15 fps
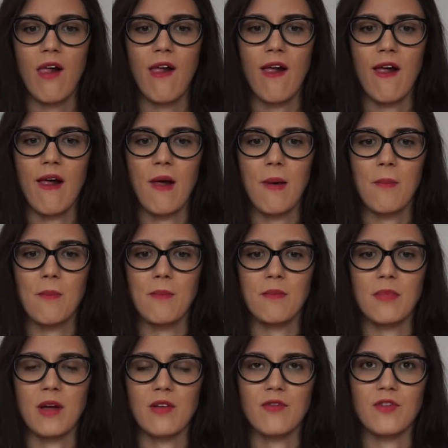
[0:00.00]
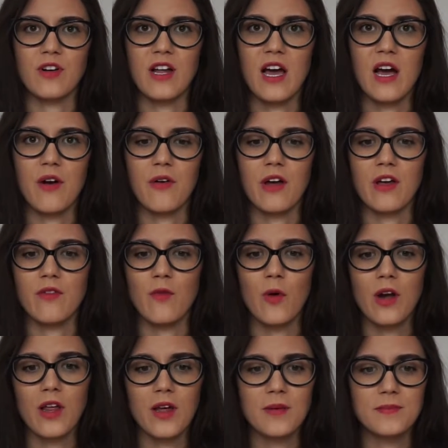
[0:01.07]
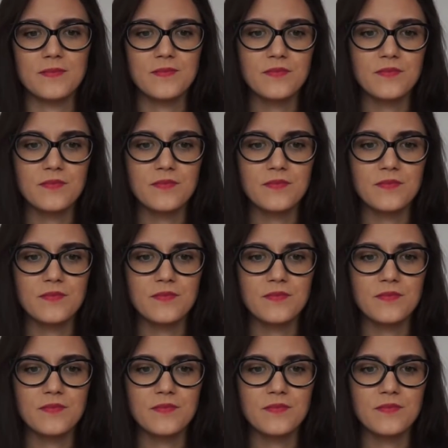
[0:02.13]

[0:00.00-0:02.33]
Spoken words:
But for now, I avoid it.